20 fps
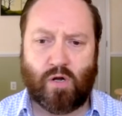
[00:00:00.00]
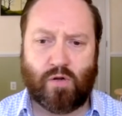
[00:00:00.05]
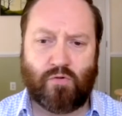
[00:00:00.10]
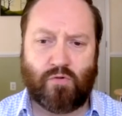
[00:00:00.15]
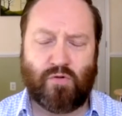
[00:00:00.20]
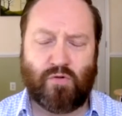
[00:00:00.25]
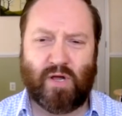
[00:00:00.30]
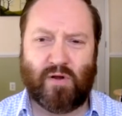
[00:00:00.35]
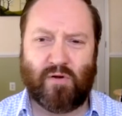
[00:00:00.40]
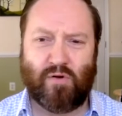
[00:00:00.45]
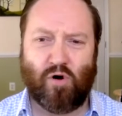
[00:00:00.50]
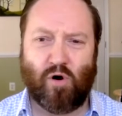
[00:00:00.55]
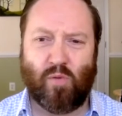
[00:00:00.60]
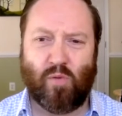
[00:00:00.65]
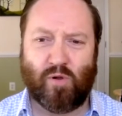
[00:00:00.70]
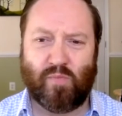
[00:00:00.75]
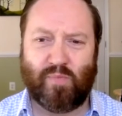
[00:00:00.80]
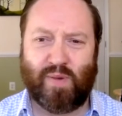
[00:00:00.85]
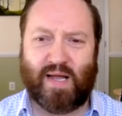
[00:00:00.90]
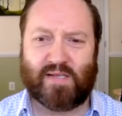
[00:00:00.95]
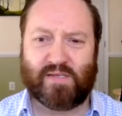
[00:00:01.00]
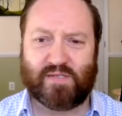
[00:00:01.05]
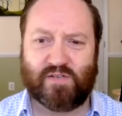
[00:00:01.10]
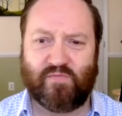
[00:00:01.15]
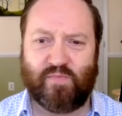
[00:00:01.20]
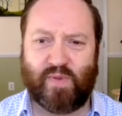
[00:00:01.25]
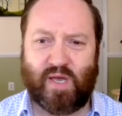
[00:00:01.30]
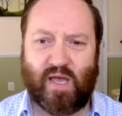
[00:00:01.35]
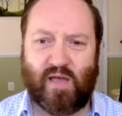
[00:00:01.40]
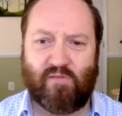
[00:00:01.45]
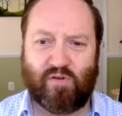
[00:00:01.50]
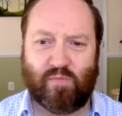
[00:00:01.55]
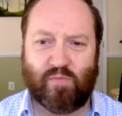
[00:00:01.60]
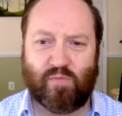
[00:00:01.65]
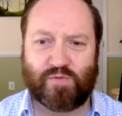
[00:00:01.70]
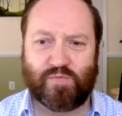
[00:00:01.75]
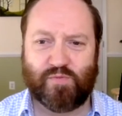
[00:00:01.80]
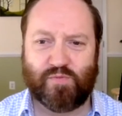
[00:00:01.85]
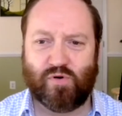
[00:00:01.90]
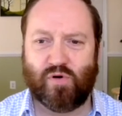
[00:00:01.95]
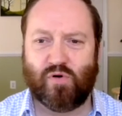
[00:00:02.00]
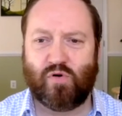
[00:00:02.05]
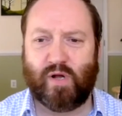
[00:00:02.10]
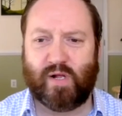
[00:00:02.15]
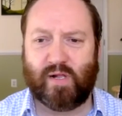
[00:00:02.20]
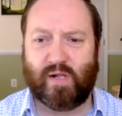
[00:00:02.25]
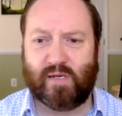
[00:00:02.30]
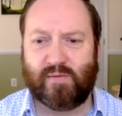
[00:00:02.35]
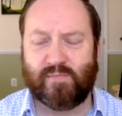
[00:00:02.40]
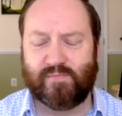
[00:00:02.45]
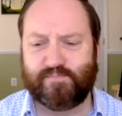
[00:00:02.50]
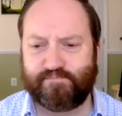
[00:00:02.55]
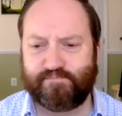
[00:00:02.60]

their normal patterns of behavior much more quickly.